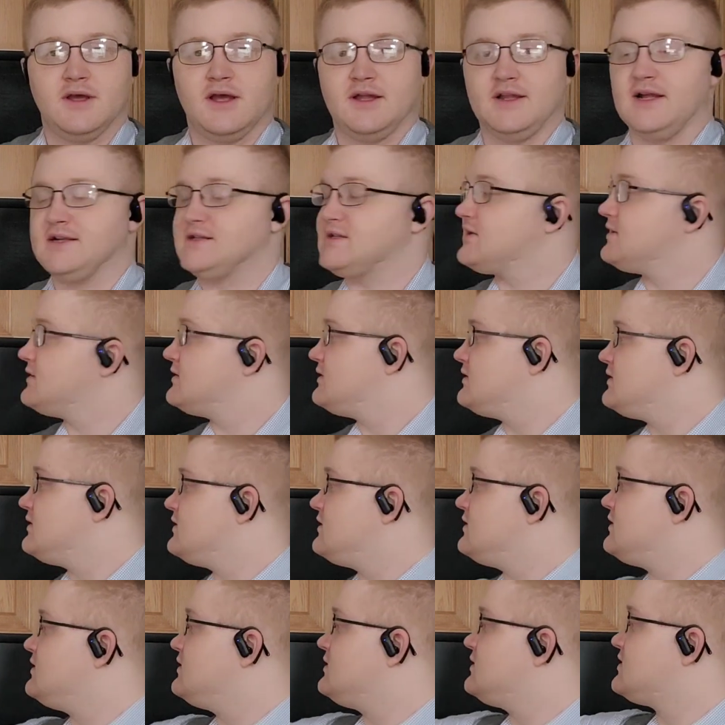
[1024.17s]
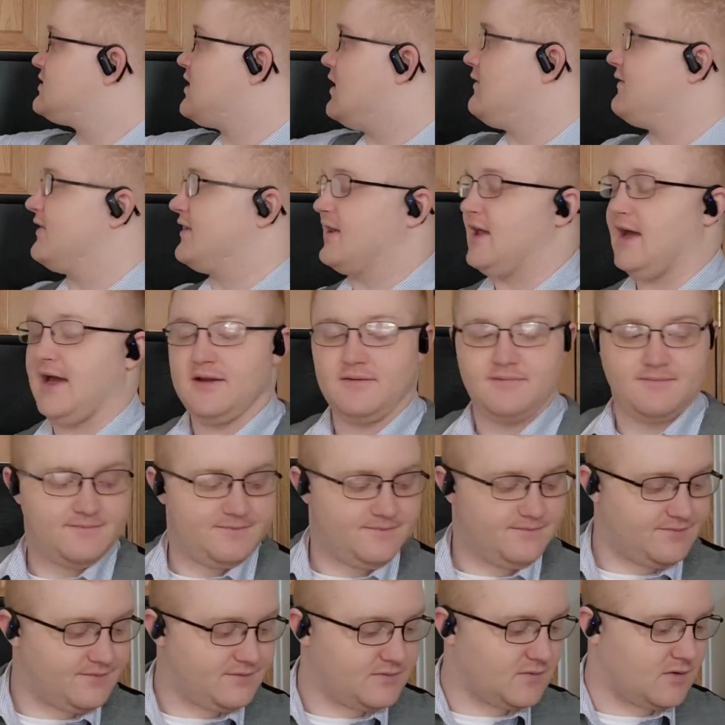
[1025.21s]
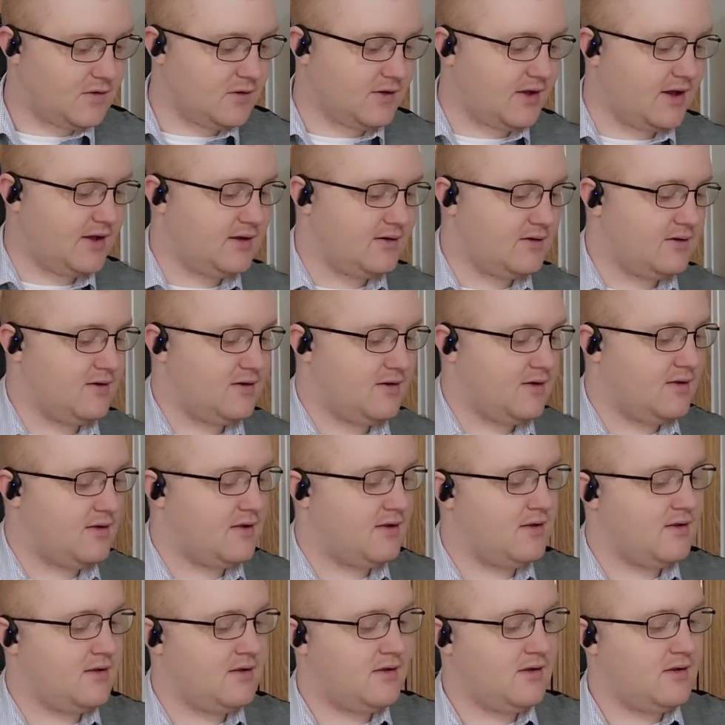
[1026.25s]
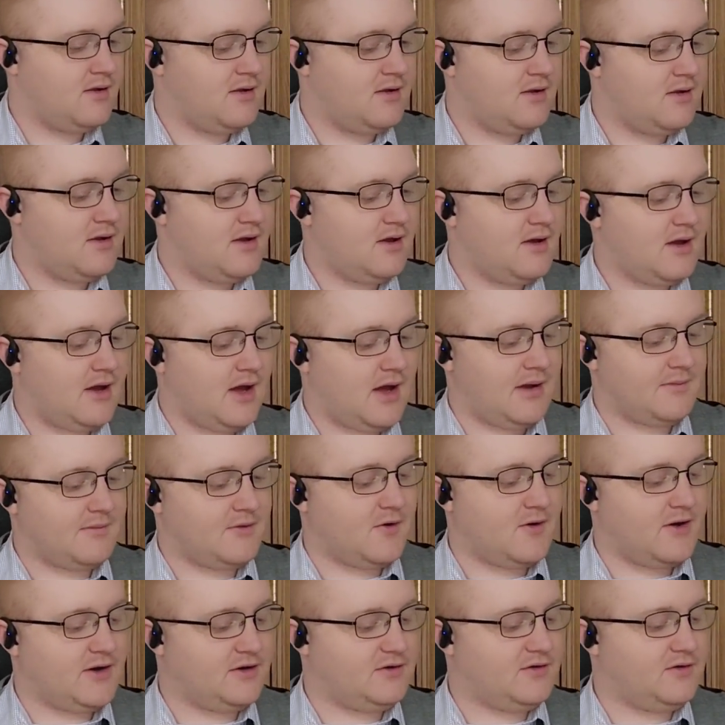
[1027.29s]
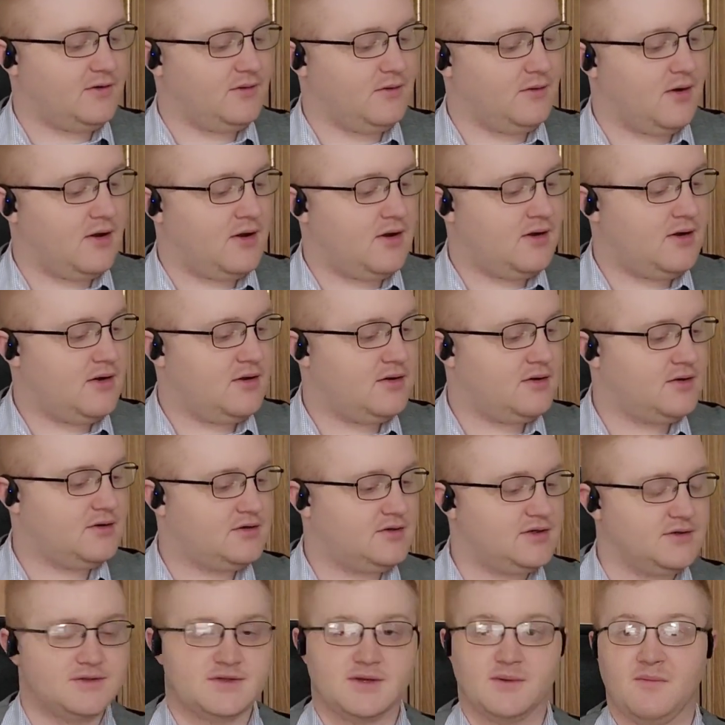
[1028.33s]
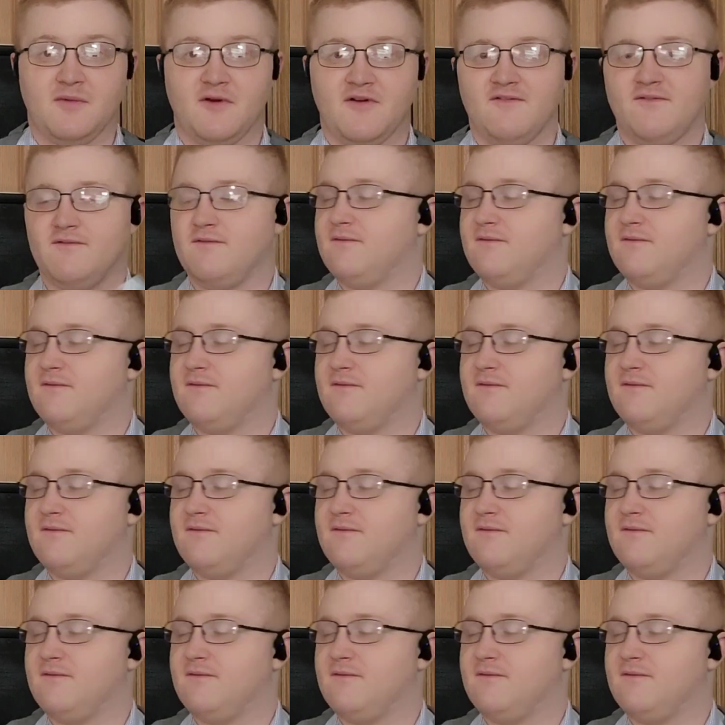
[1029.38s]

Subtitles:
And that's solving that. Okay? I'm going to do some